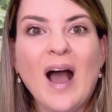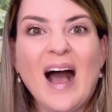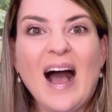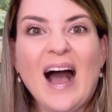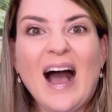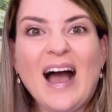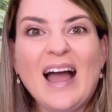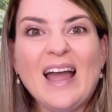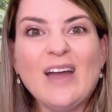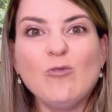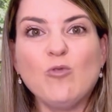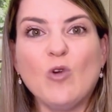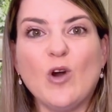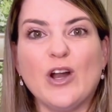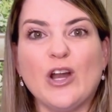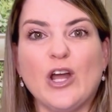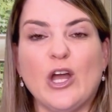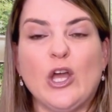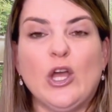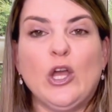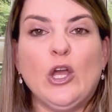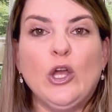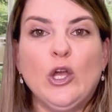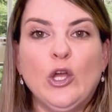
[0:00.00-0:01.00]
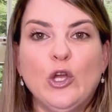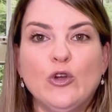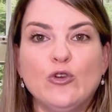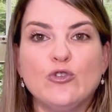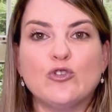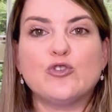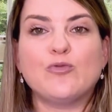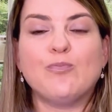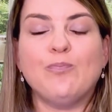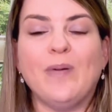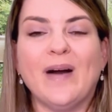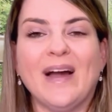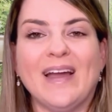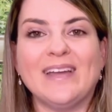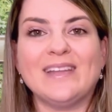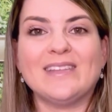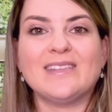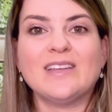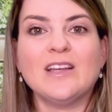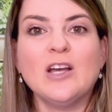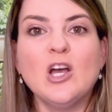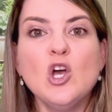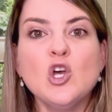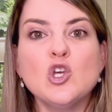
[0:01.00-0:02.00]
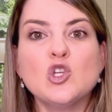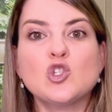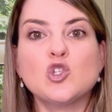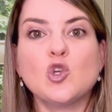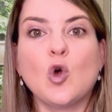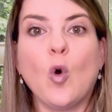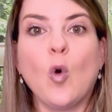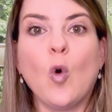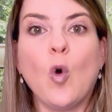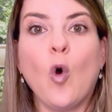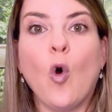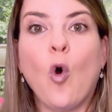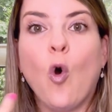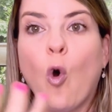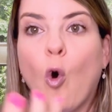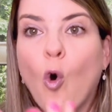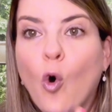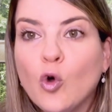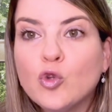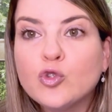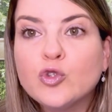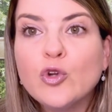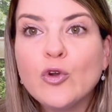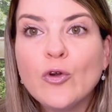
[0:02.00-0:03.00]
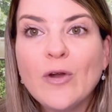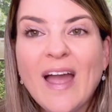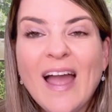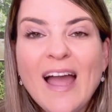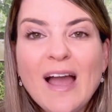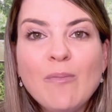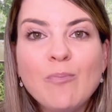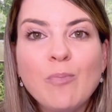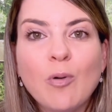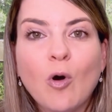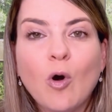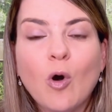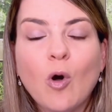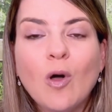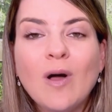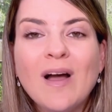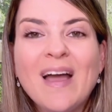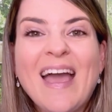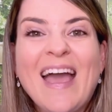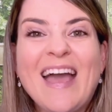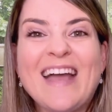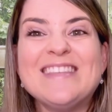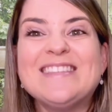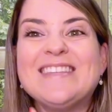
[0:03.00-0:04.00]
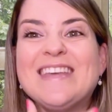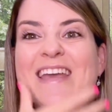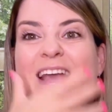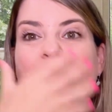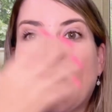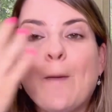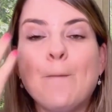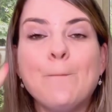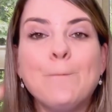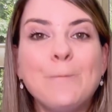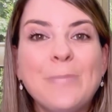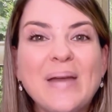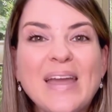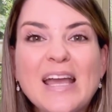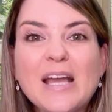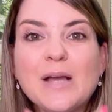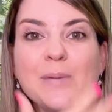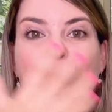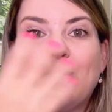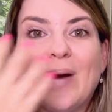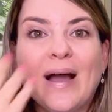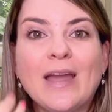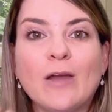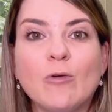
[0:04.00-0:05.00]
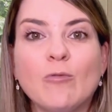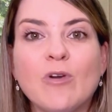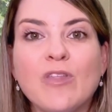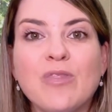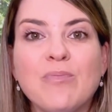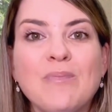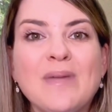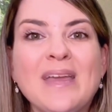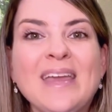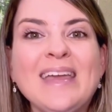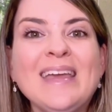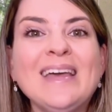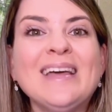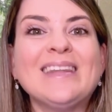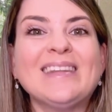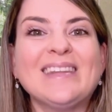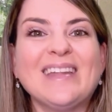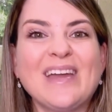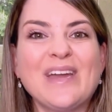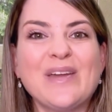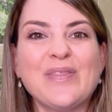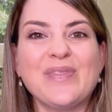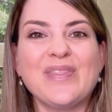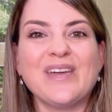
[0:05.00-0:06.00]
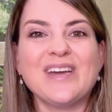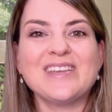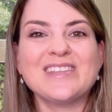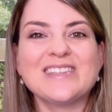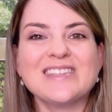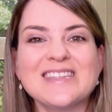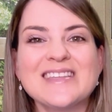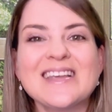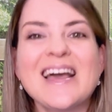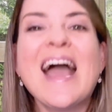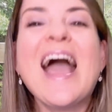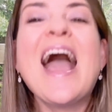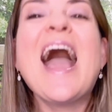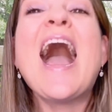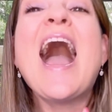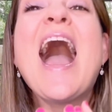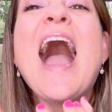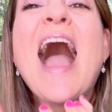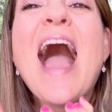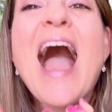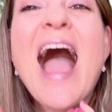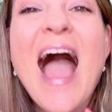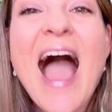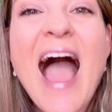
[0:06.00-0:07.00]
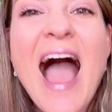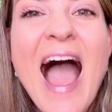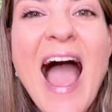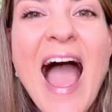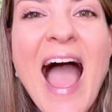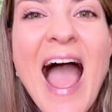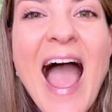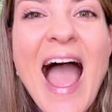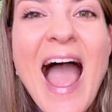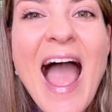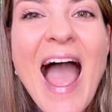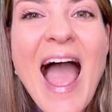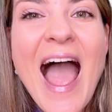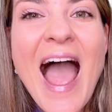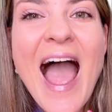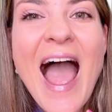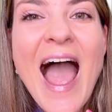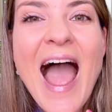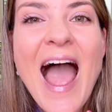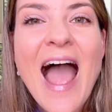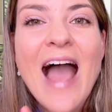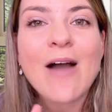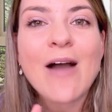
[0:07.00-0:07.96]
I want a huge bite. So hold your apple and take a big bite with me like this. Ah.